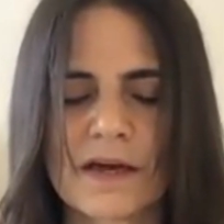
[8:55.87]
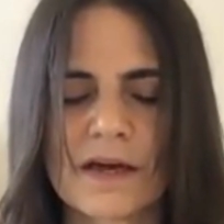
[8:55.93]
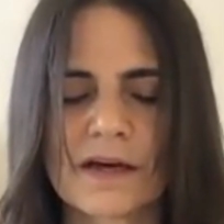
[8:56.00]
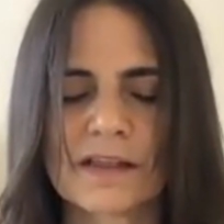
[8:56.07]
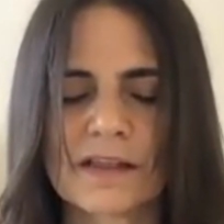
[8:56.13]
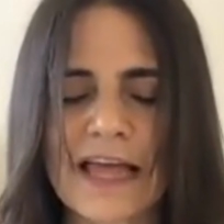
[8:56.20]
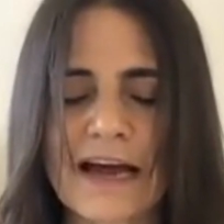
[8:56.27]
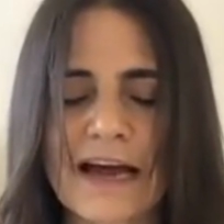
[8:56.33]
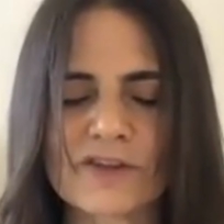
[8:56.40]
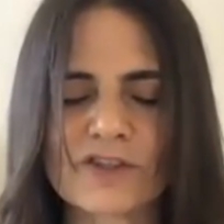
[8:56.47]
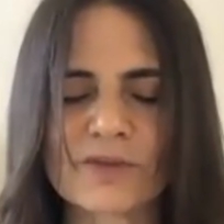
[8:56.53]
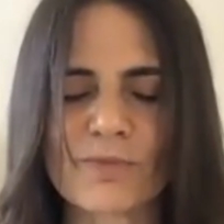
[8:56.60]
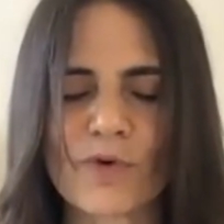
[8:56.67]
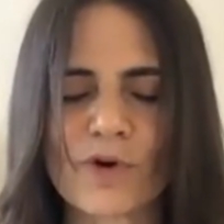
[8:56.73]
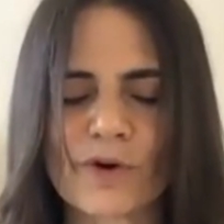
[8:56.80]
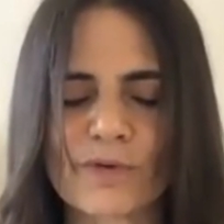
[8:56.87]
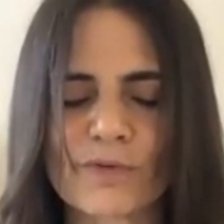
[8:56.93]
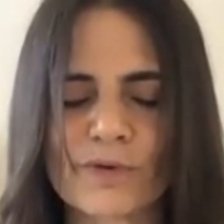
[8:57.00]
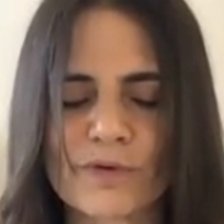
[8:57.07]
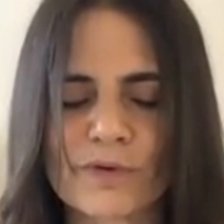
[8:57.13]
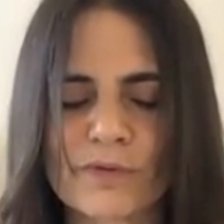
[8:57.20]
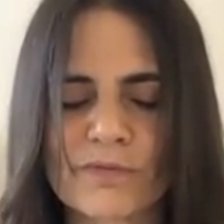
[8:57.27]
Allows more
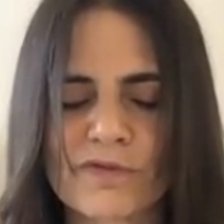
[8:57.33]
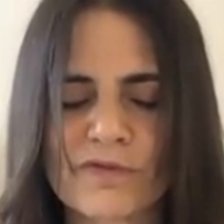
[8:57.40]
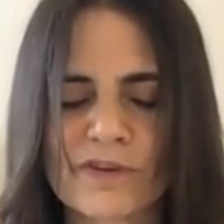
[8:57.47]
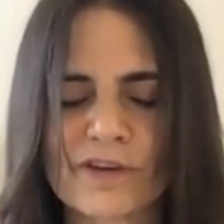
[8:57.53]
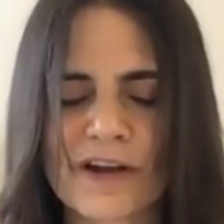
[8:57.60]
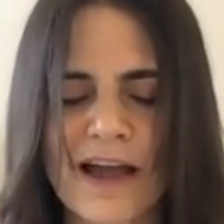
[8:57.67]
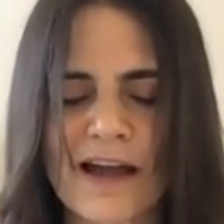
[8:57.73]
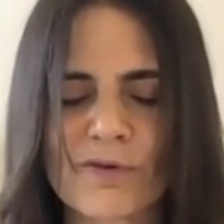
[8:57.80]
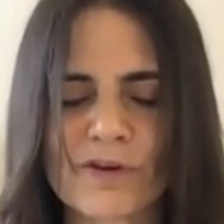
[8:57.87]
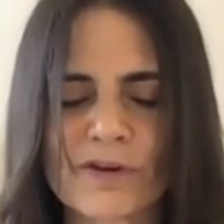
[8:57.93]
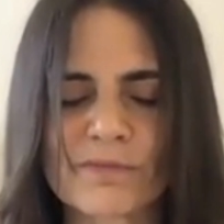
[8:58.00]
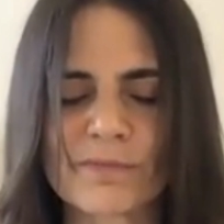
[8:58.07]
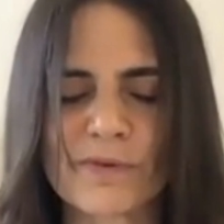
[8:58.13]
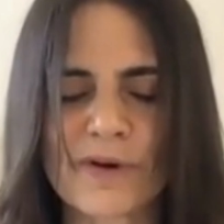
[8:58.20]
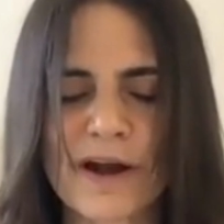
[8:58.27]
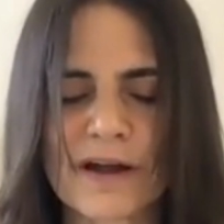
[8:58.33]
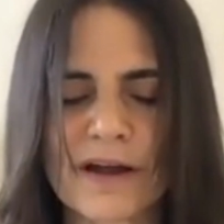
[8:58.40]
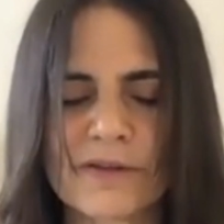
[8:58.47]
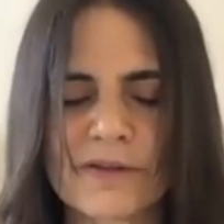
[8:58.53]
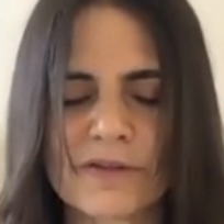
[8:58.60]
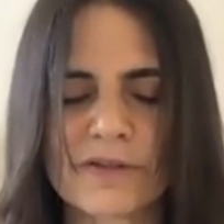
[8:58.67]
room for our breath.